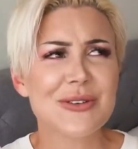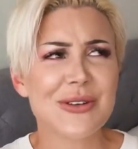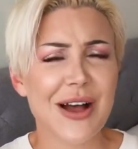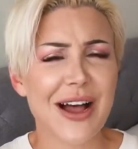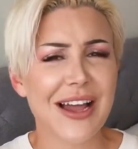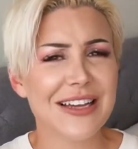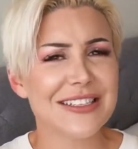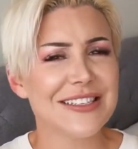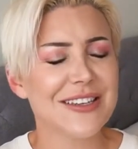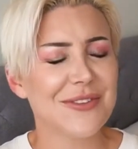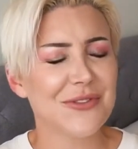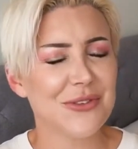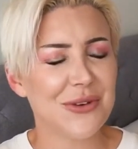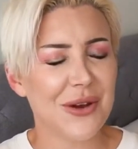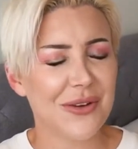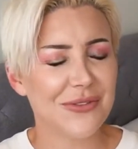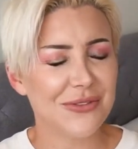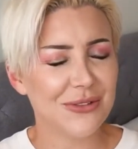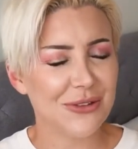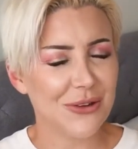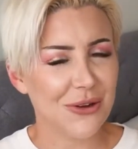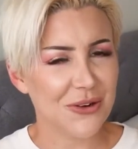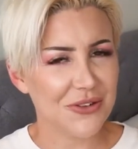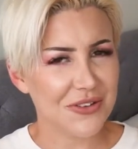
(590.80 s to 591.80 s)
guys, if you
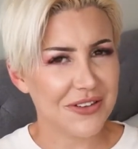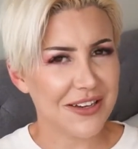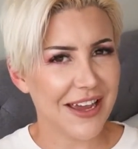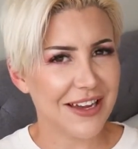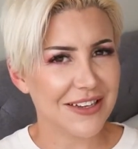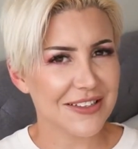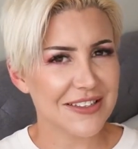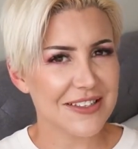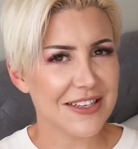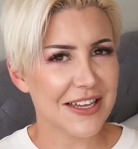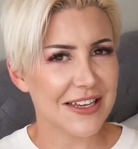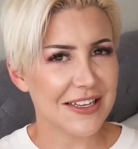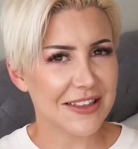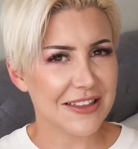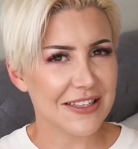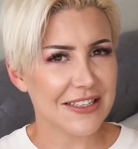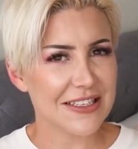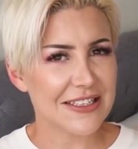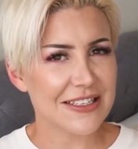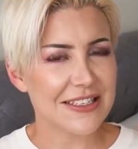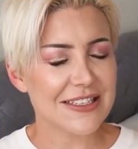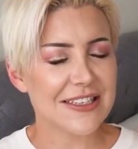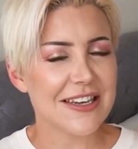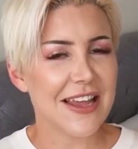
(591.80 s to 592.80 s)
have long nails like
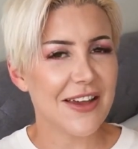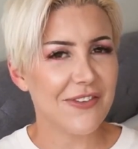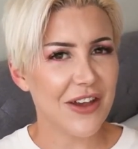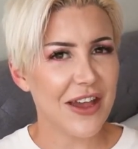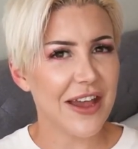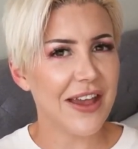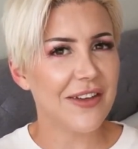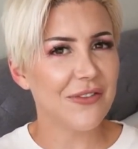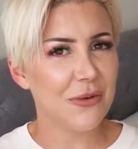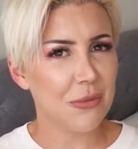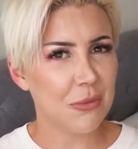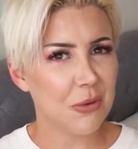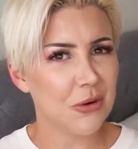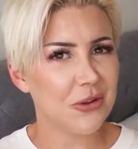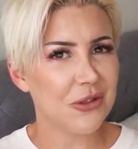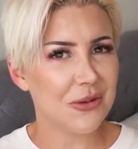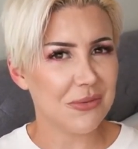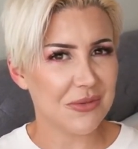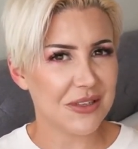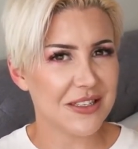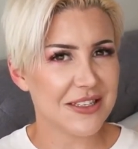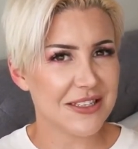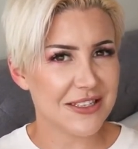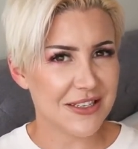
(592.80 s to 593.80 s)
this, never ever put
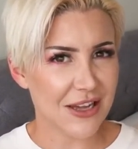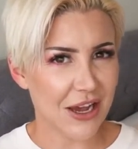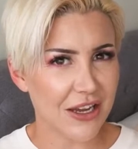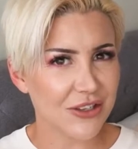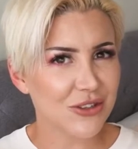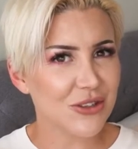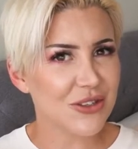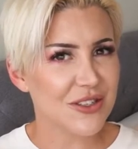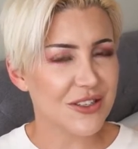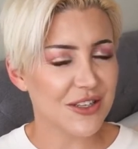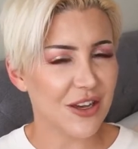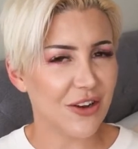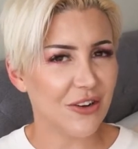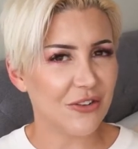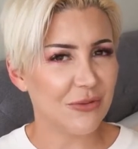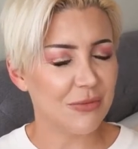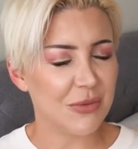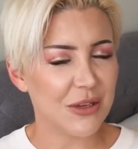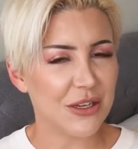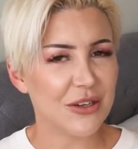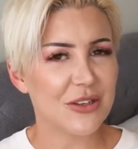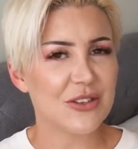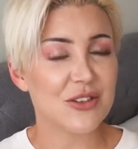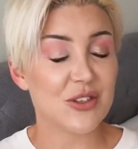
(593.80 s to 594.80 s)
them inside yourself,
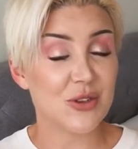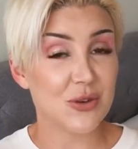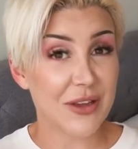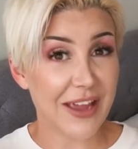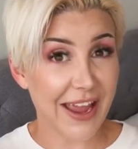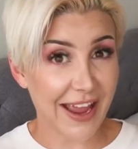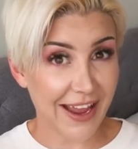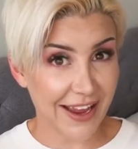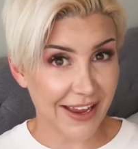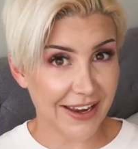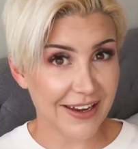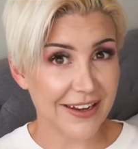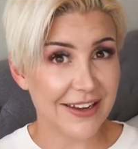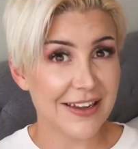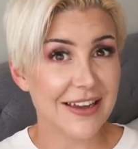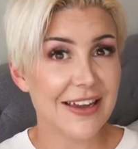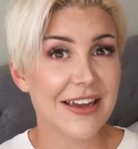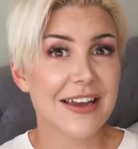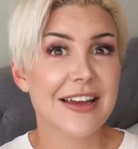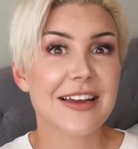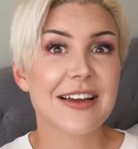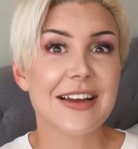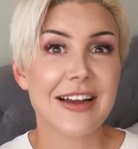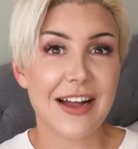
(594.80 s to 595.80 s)
because you can
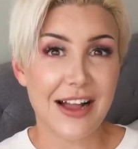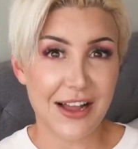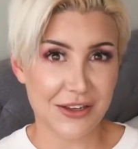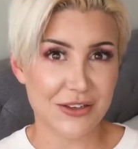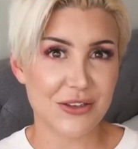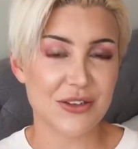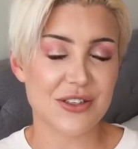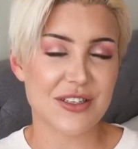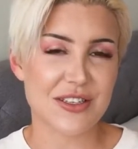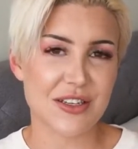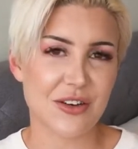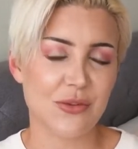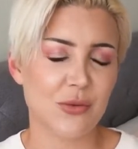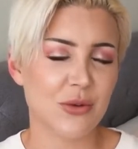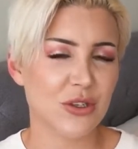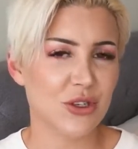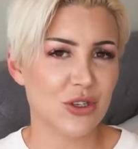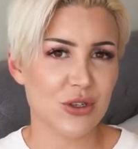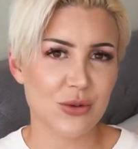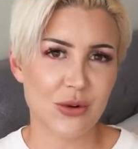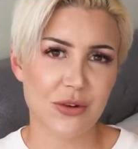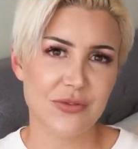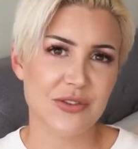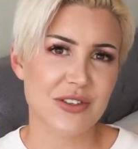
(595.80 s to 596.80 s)
cut yourself,
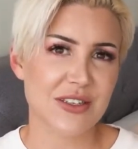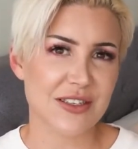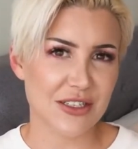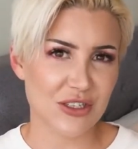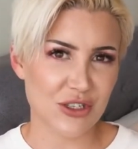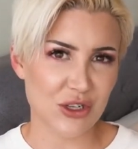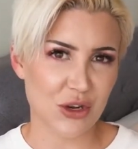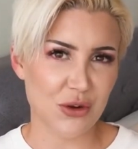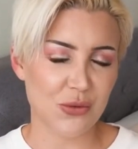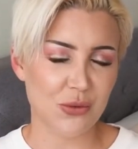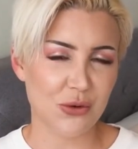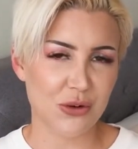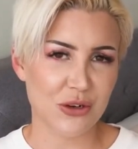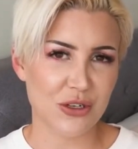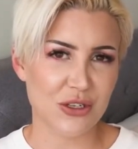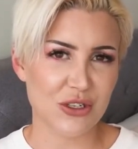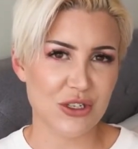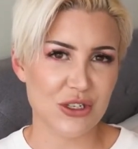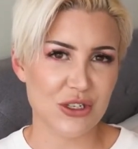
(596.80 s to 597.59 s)
which you obviously don't want to